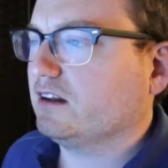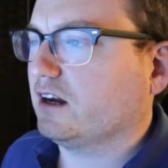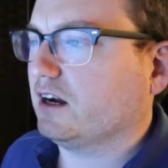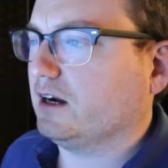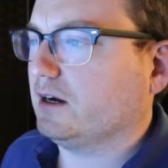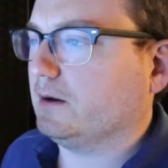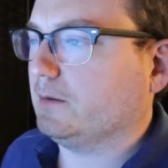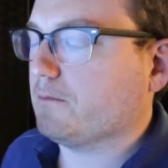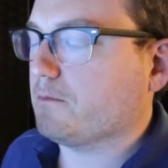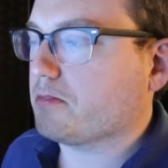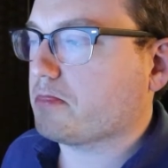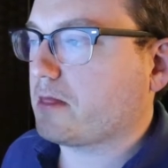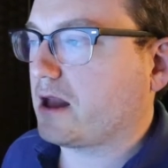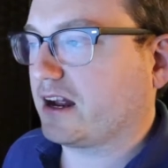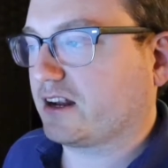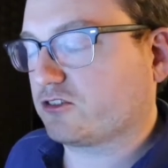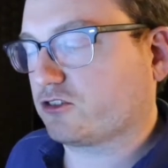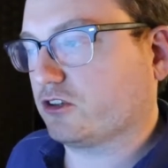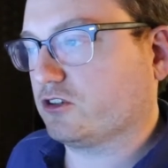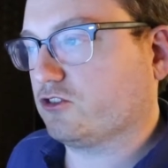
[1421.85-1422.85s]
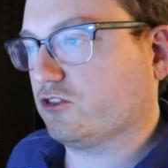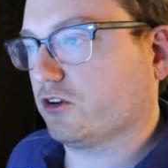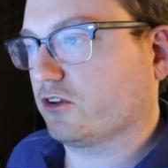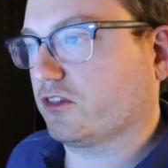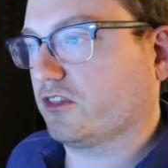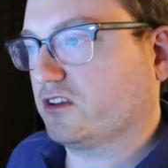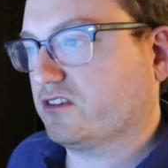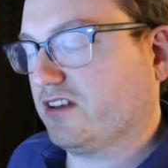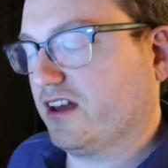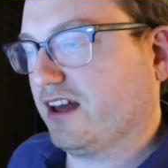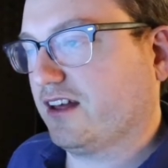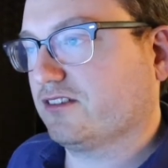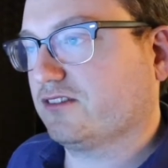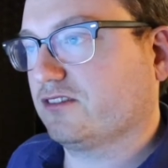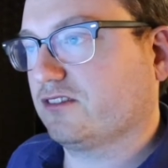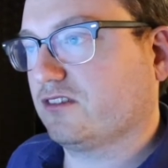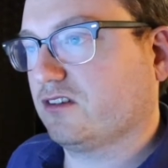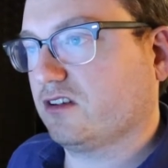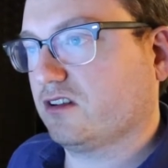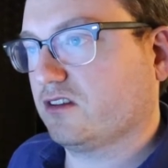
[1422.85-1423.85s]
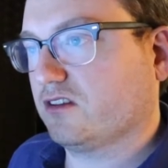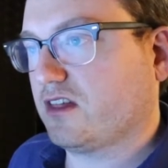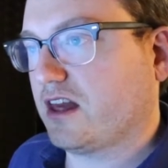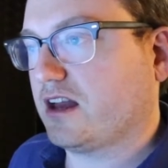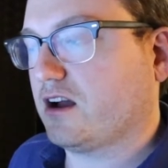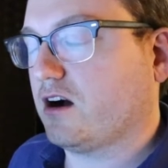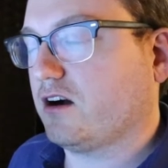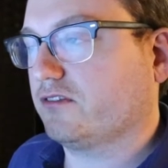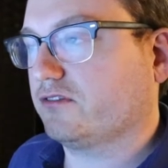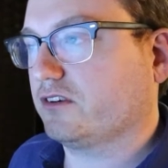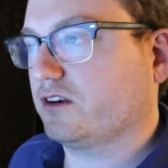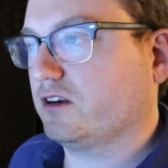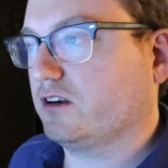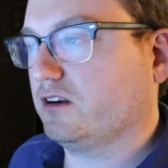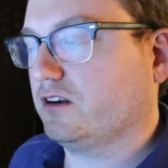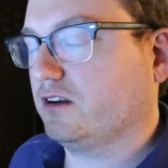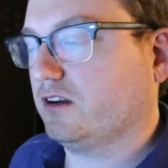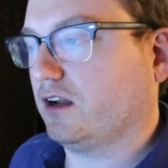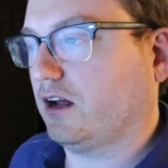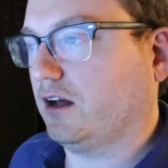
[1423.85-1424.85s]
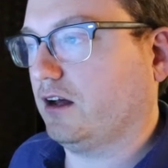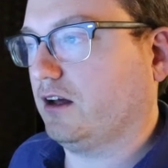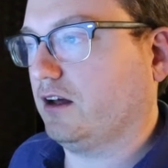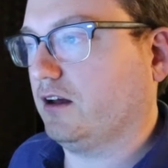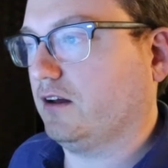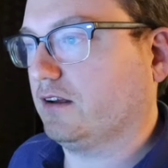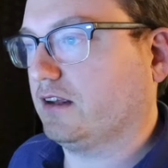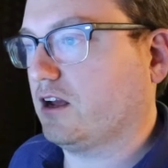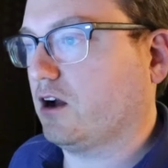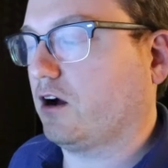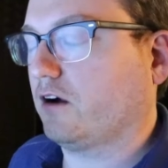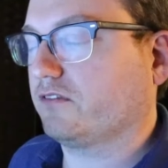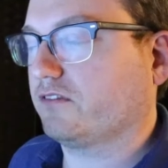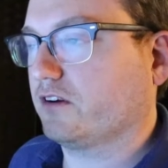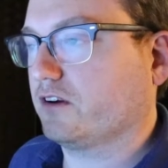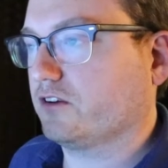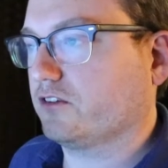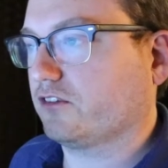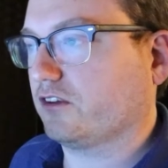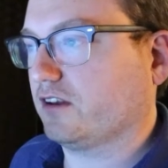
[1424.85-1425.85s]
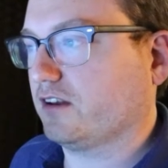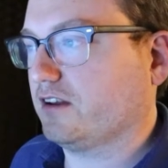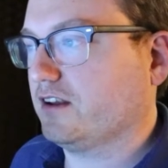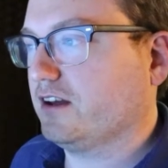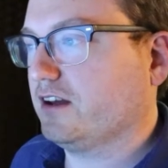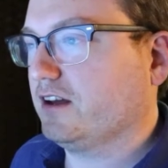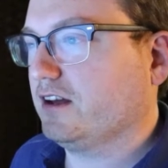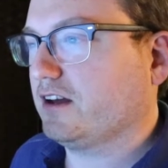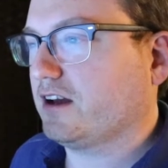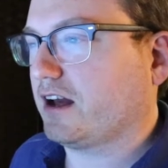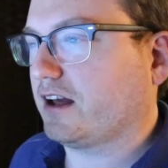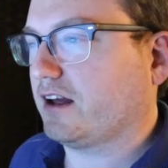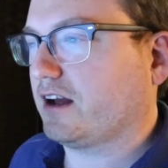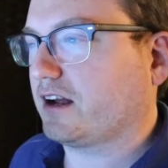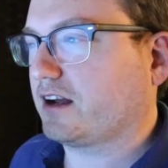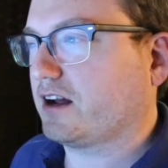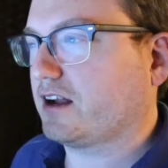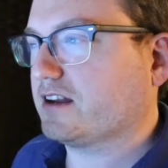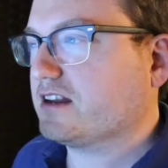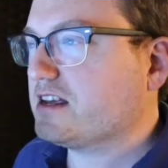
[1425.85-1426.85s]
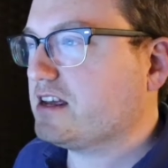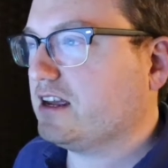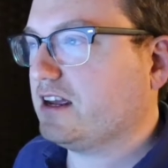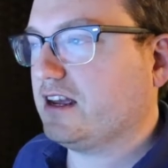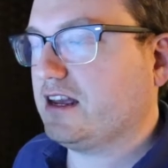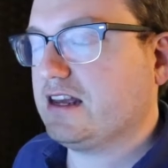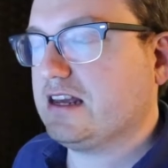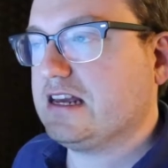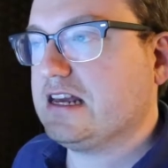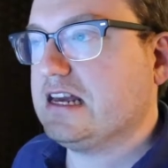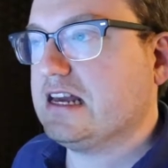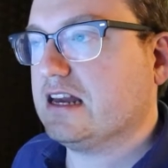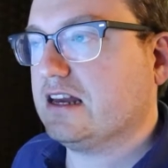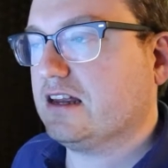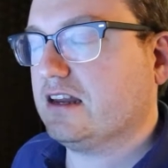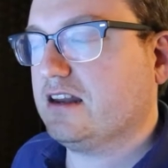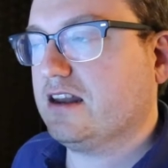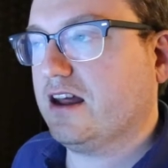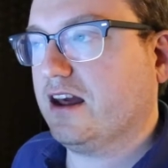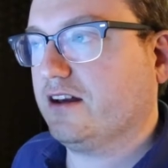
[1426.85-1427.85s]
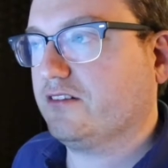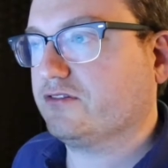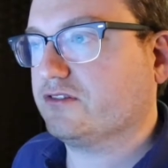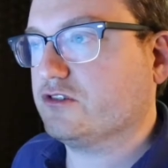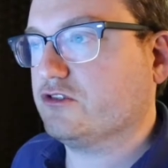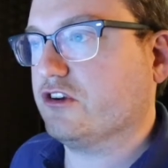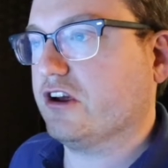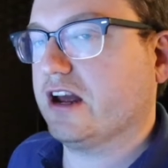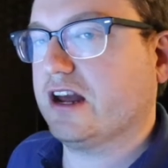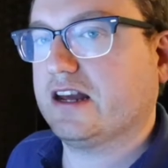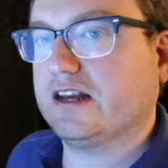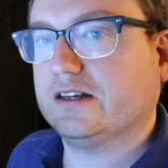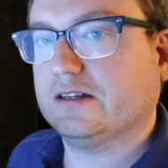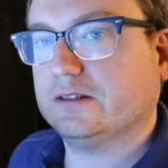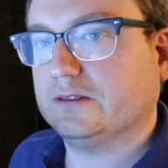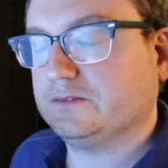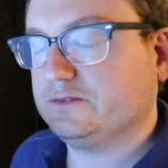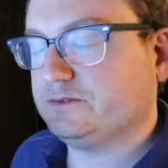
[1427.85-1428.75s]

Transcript: I actually took the test they offer, he offers, and I got ENFJ,